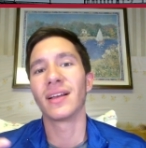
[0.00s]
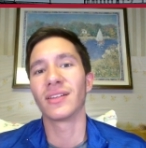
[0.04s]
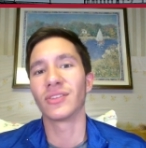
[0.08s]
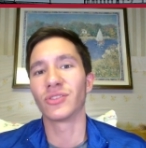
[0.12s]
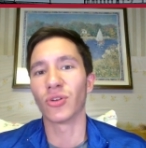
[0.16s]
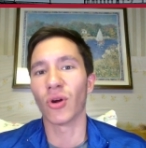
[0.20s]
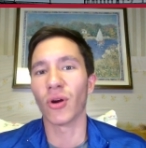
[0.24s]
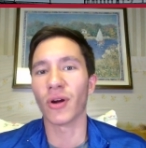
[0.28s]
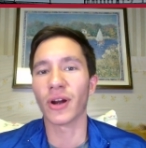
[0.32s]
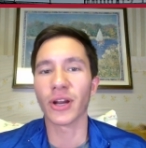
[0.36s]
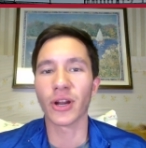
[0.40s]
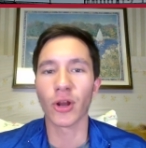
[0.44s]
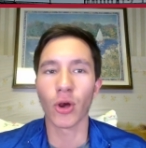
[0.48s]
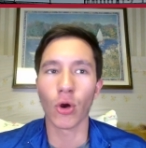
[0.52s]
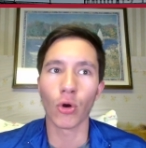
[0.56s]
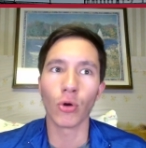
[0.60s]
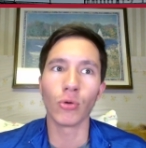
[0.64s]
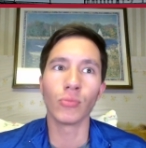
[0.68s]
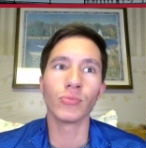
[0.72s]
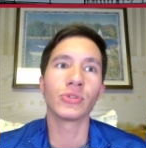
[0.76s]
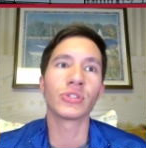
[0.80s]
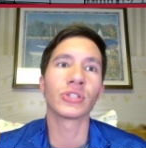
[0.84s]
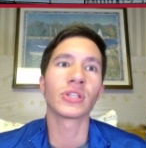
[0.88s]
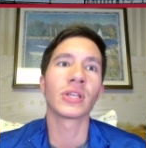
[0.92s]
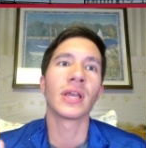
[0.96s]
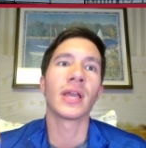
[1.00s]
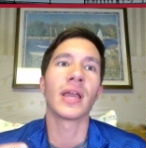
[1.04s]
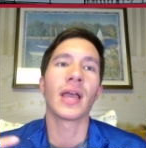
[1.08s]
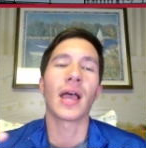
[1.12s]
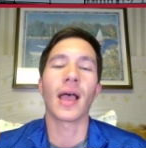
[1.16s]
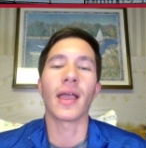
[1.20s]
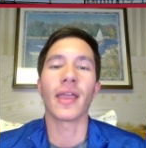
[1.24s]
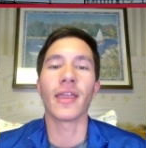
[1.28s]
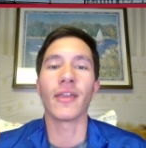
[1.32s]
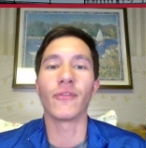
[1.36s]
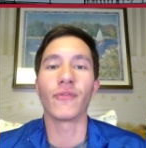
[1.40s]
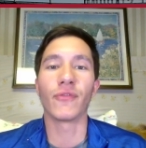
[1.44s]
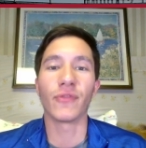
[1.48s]
Darnay Holmes,
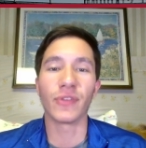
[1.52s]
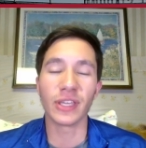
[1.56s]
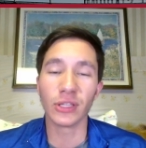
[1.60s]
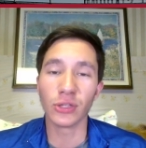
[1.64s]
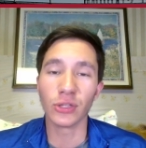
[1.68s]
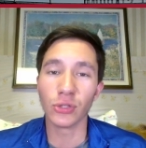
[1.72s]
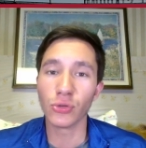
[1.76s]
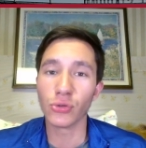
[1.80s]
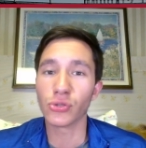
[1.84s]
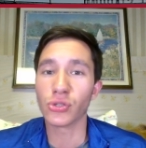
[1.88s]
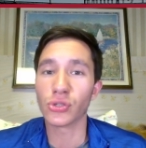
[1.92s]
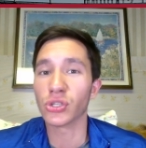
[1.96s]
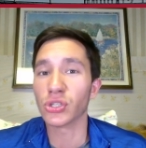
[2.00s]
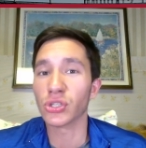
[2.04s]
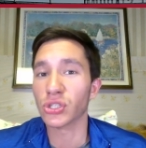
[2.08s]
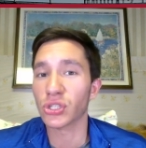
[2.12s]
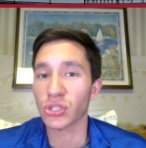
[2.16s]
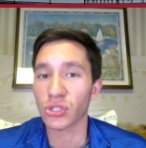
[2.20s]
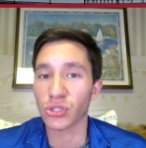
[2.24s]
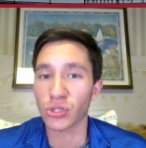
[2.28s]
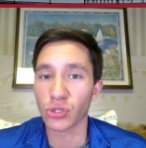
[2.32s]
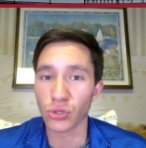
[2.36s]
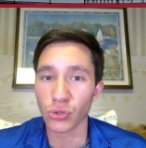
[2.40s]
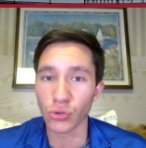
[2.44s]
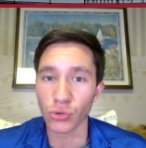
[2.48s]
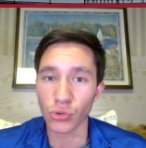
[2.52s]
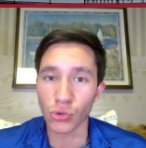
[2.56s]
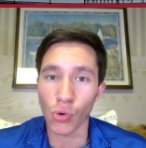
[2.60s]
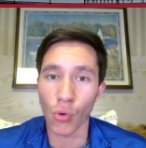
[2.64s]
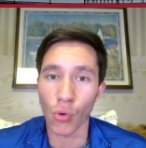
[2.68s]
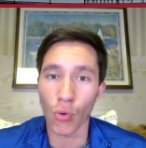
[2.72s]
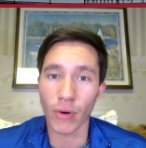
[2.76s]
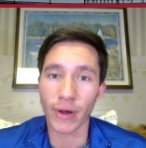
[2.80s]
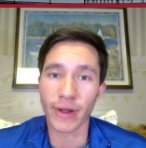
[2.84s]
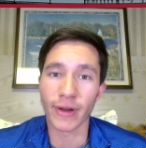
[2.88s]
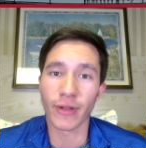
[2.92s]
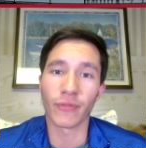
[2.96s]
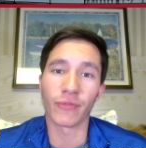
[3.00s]
if he loses to
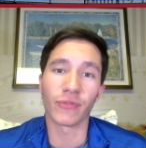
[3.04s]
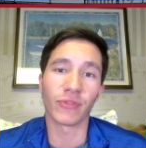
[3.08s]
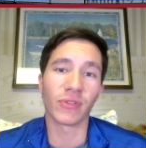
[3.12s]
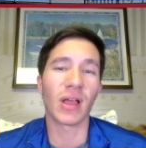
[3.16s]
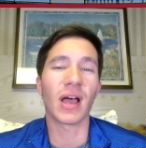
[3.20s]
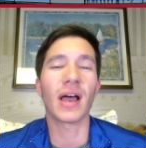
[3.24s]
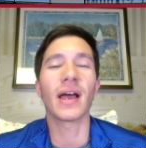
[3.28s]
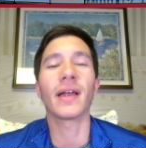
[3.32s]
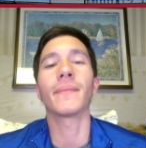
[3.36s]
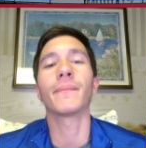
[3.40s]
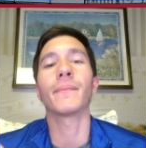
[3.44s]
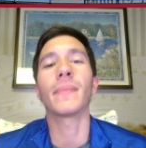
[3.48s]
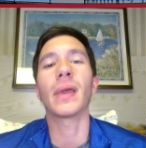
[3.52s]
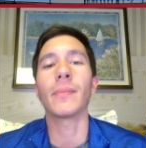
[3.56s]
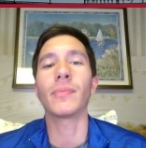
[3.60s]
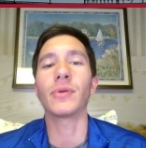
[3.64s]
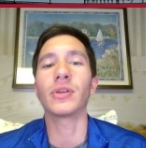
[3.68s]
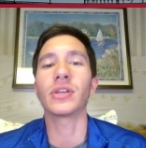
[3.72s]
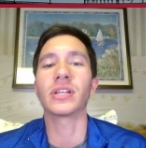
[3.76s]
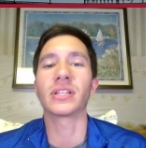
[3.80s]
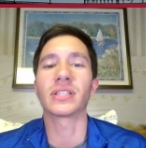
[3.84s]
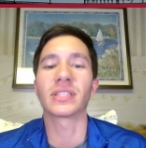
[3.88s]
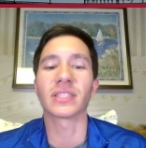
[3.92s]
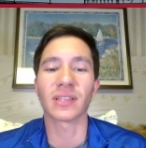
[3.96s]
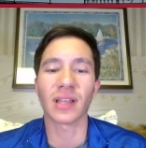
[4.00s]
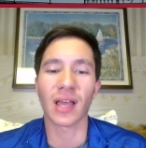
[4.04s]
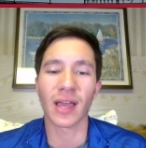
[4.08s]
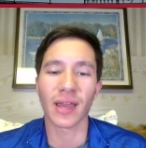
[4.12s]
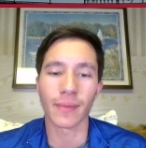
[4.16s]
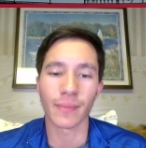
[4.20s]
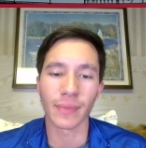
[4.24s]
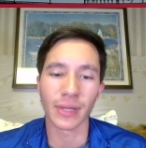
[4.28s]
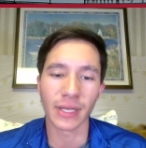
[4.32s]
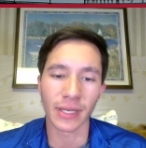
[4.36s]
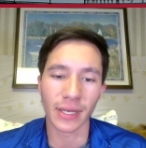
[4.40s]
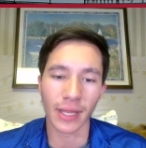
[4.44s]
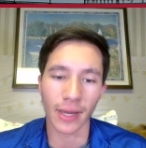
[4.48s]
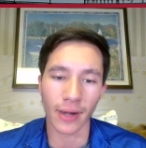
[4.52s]
Cordell Flott, maybe he could slide him
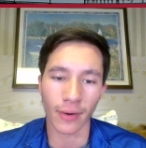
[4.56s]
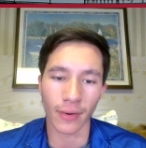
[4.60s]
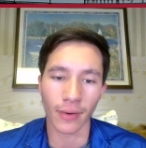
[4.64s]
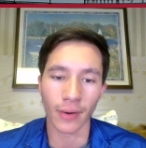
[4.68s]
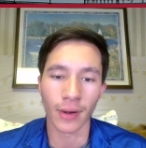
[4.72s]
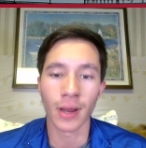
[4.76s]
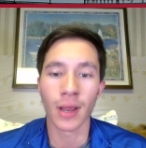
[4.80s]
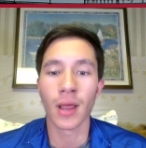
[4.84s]
in there.